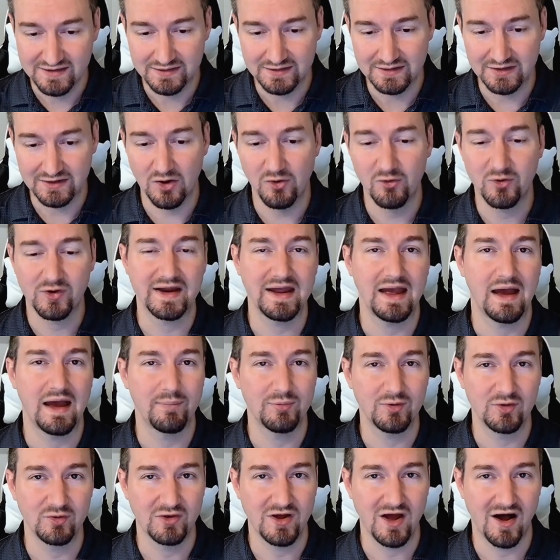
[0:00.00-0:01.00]
Lower
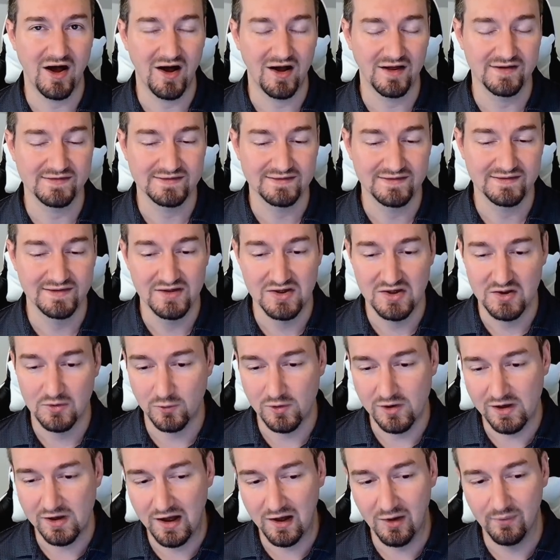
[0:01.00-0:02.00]
capital costs
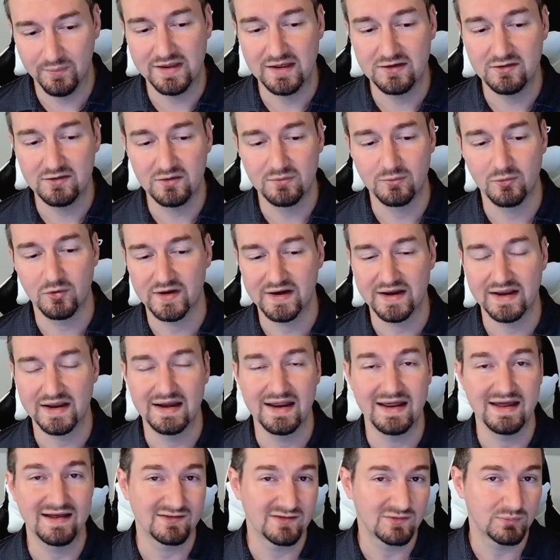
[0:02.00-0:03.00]
will help Kinder
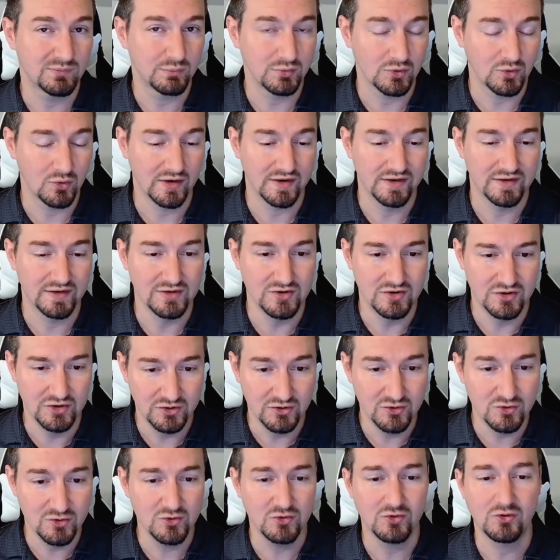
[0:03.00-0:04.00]
Morgan explore
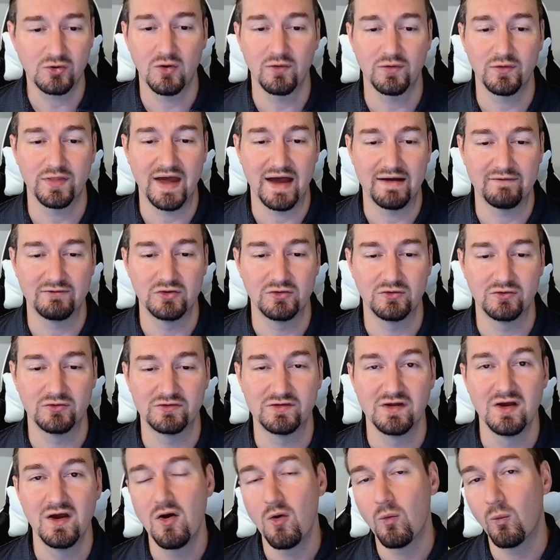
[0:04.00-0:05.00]
new growth
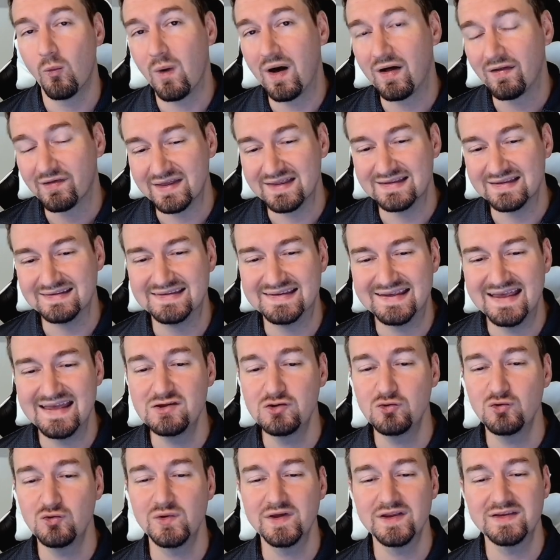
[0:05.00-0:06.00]
avenues while
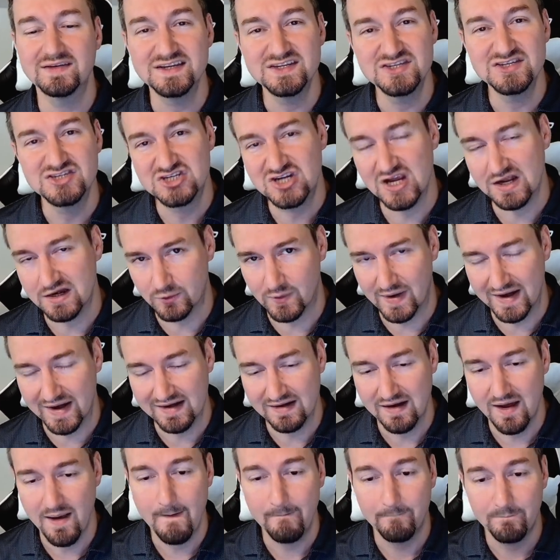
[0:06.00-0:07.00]
continuing to
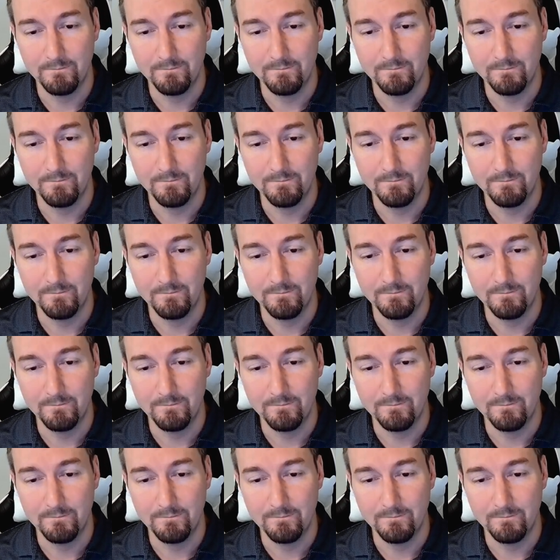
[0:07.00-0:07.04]
generate